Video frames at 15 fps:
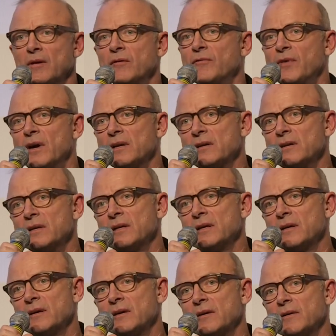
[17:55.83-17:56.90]

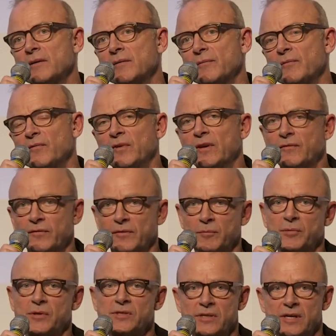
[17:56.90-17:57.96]
funding
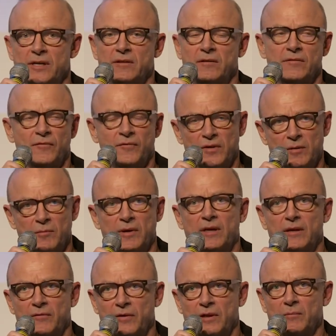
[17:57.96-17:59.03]
50%
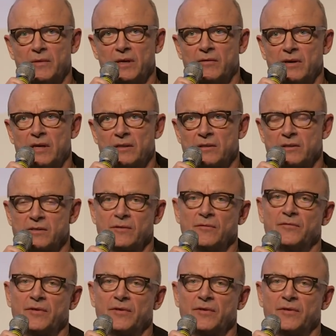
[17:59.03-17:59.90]
female film directors and